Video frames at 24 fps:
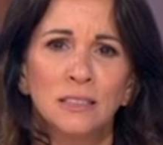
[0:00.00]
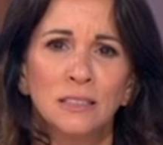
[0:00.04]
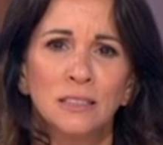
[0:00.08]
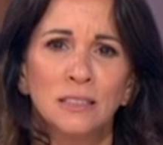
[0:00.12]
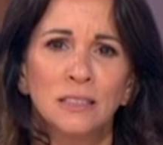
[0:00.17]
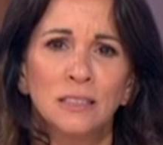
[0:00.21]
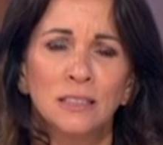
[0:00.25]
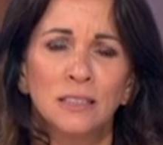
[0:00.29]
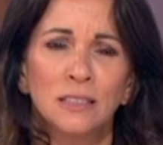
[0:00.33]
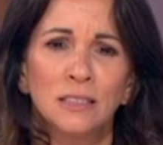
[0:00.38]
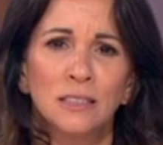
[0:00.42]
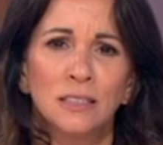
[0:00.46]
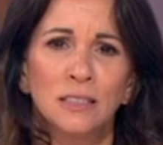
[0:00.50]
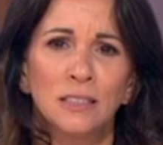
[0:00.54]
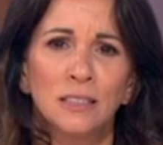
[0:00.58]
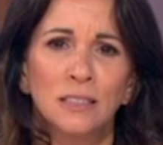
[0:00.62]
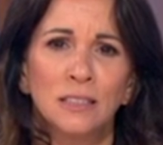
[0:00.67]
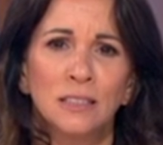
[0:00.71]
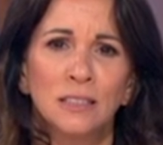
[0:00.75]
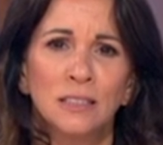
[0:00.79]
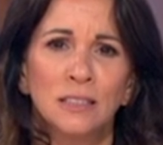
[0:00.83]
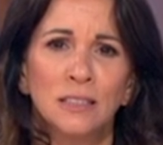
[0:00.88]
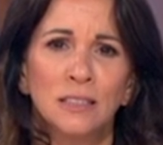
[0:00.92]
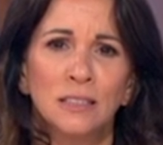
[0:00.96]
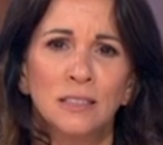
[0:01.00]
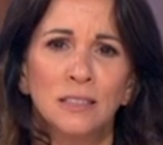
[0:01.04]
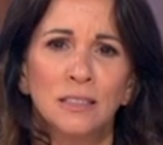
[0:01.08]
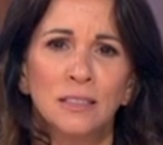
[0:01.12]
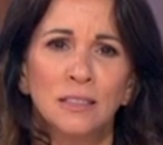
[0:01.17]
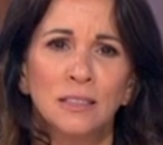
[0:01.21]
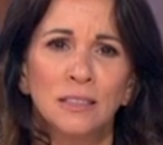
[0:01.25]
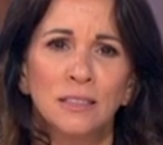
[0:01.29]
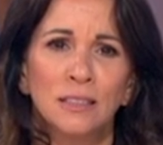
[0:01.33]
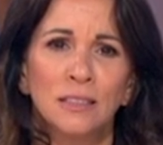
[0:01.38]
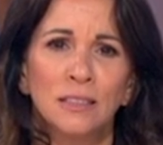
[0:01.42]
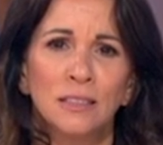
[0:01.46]

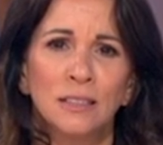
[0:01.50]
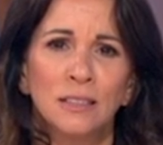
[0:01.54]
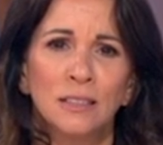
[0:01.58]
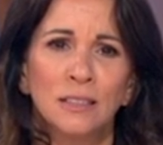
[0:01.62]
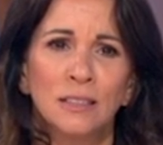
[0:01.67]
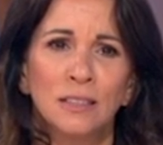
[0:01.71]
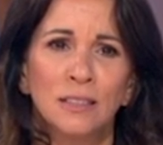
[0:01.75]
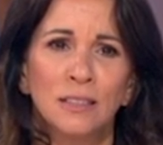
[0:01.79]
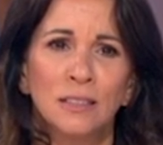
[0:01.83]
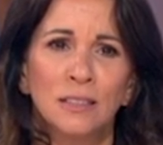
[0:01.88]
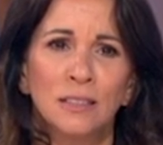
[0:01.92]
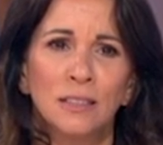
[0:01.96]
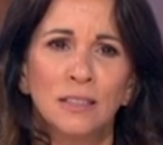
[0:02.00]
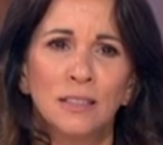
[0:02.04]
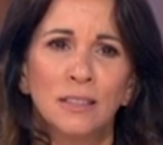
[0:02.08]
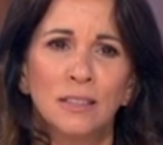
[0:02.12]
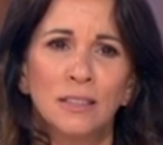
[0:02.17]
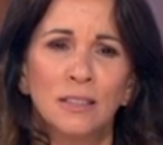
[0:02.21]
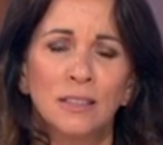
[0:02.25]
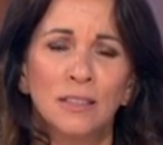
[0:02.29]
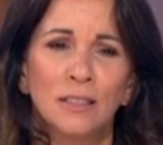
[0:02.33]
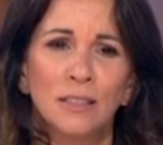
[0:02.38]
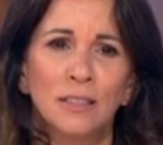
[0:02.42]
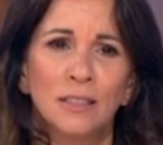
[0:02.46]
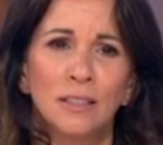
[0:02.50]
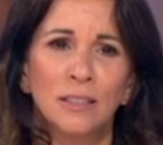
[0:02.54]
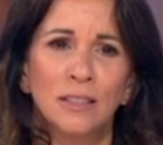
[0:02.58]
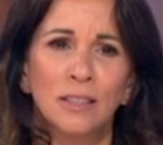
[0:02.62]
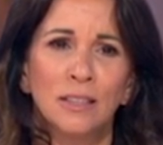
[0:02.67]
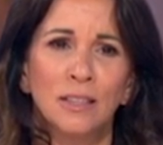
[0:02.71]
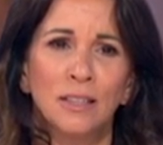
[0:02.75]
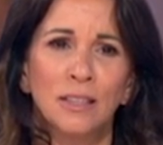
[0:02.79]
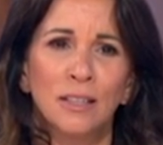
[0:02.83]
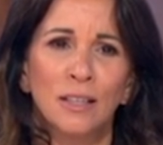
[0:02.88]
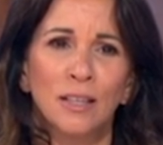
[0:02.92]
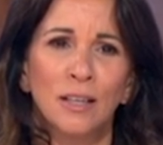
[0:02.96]

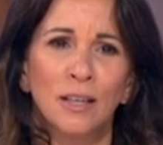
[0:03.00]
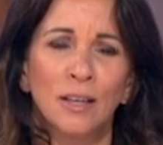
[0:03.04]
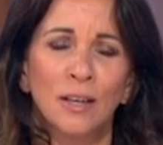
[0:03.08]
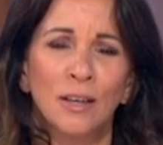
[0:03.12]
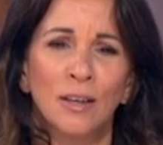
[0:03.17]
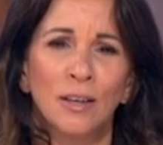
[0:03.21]
The person shown says nothing.